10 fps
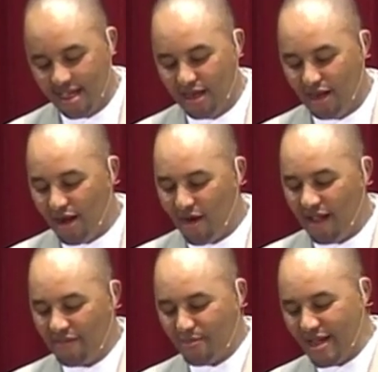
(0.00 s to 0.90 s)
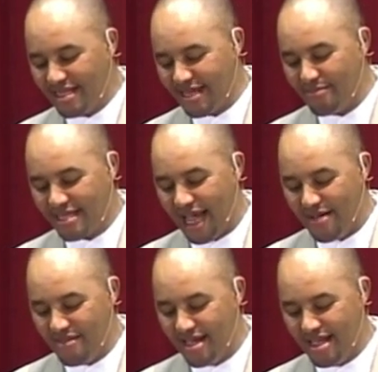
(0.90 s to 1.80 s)
Now, I've spent some
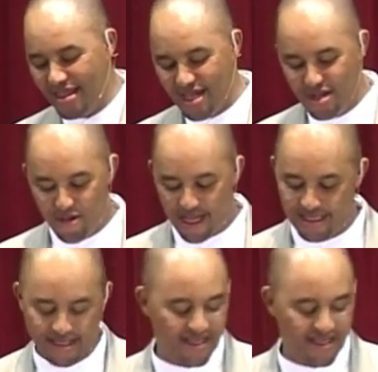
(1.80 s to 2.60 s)
time in the U.S.